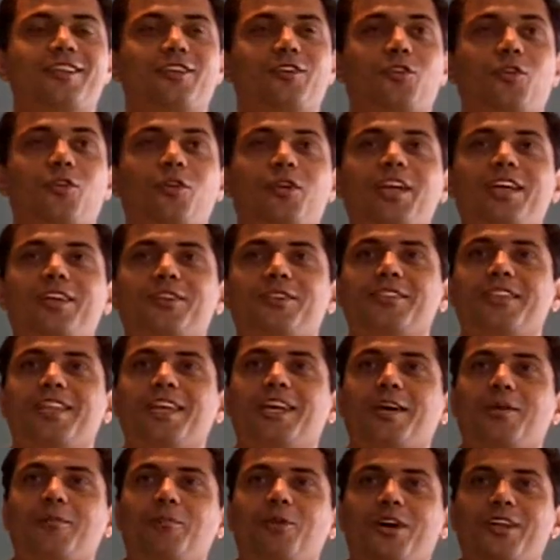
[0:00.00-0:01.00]
No need to
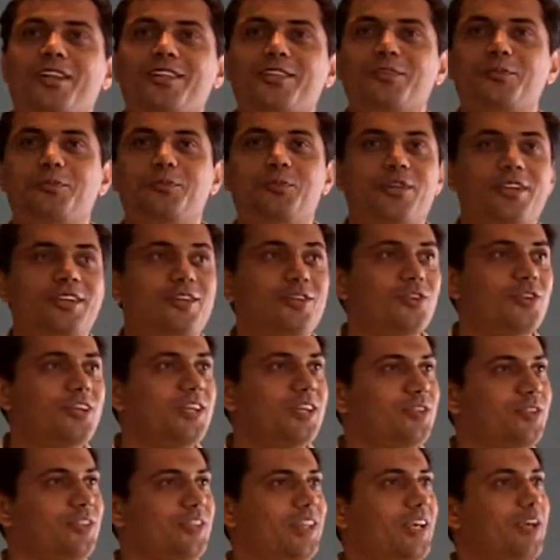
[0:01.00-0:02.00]
think about the spirit. No
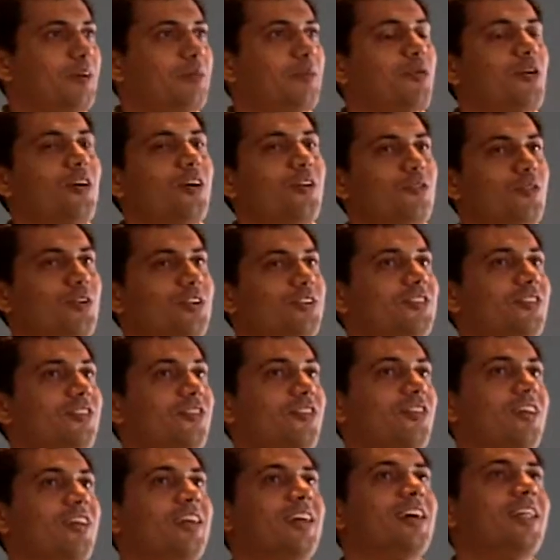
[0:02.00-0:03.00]
need to think about what's
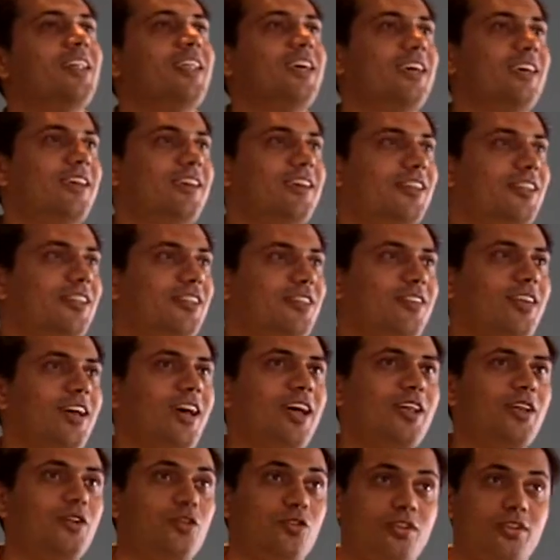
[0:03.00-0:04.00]
really
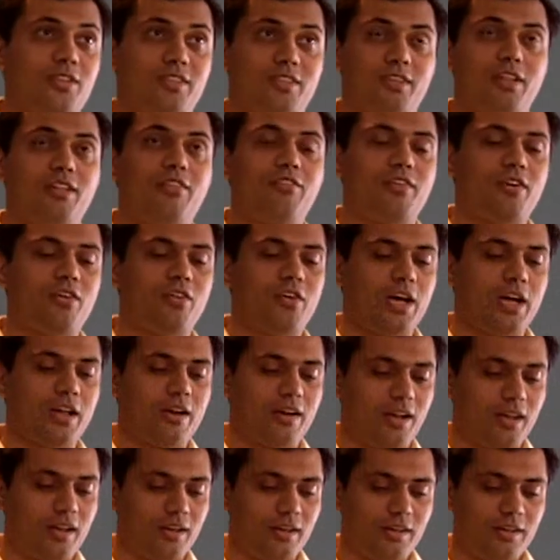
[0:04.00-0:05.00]
inside you or the self aware,
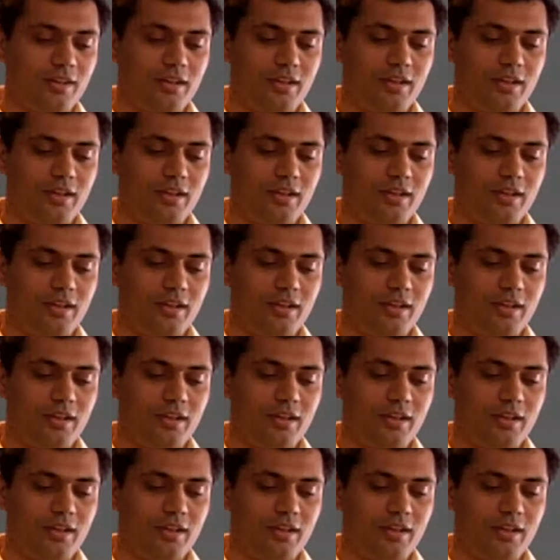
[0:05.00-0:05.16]
right?